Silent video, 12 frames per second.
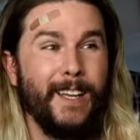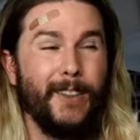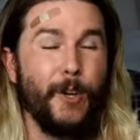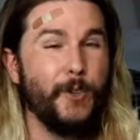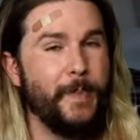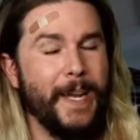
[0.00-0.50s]

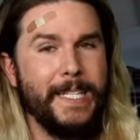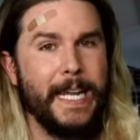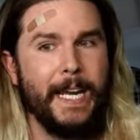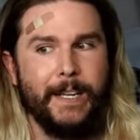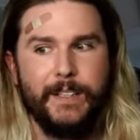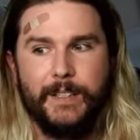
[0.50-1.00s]
those
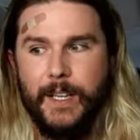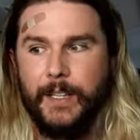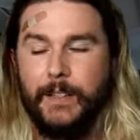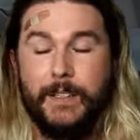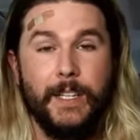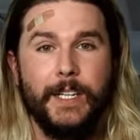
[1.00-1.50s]
bandanas that
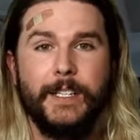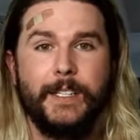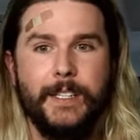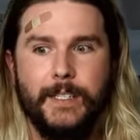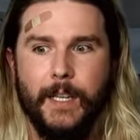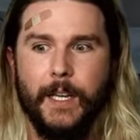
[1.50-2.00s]
the CDC
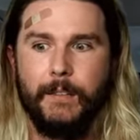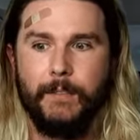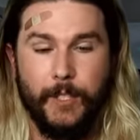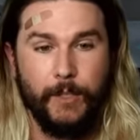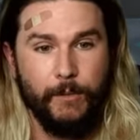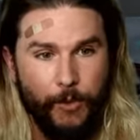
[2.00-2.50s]
said, you
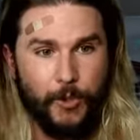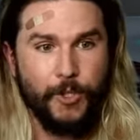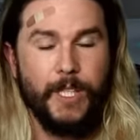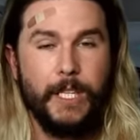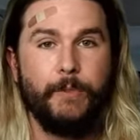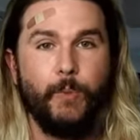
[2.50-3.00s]
know, you should
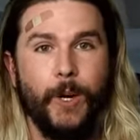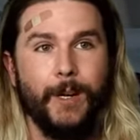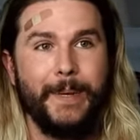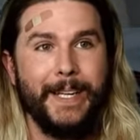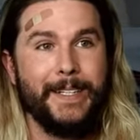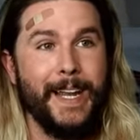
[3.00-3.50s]
even wear a
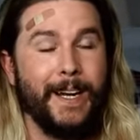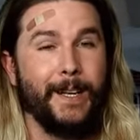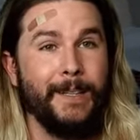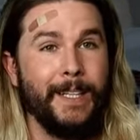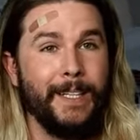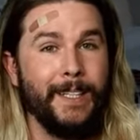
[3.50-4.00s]
bandana,
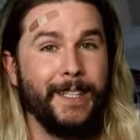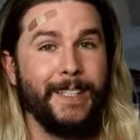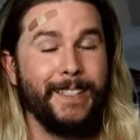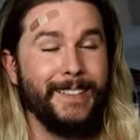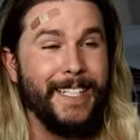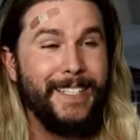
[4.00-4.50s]

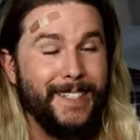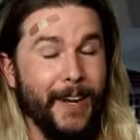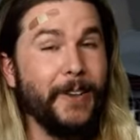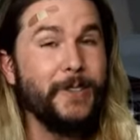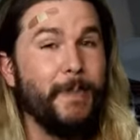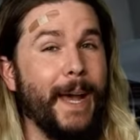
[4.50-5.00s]
it
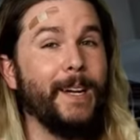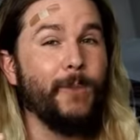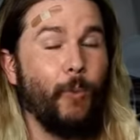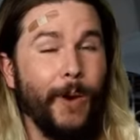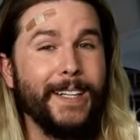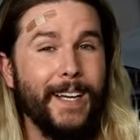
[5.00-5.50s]
does matter
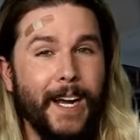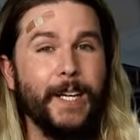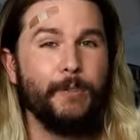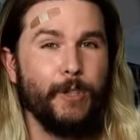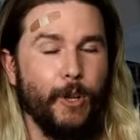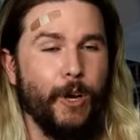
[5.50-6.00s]
what kind
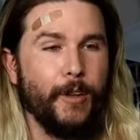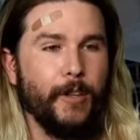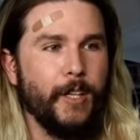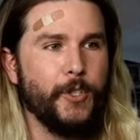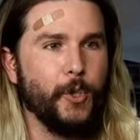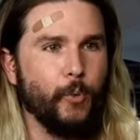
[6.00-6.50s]
of cloth
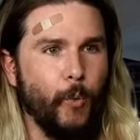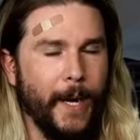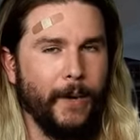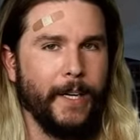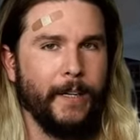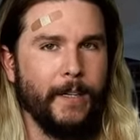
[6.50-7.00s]
that you're
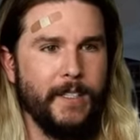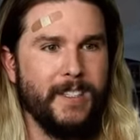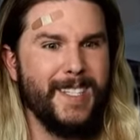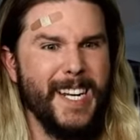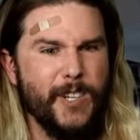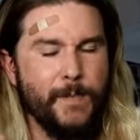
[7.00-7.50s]
wearing.
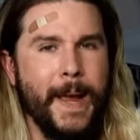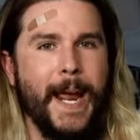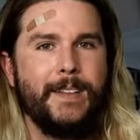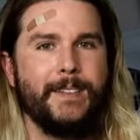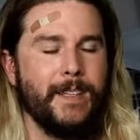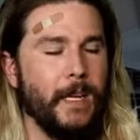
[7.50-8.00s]
Stitch
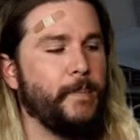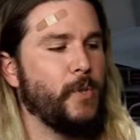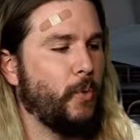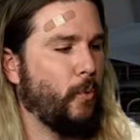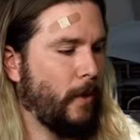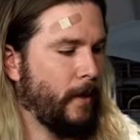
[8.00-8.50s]
masks seem to
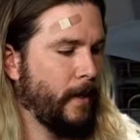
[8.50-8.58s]
work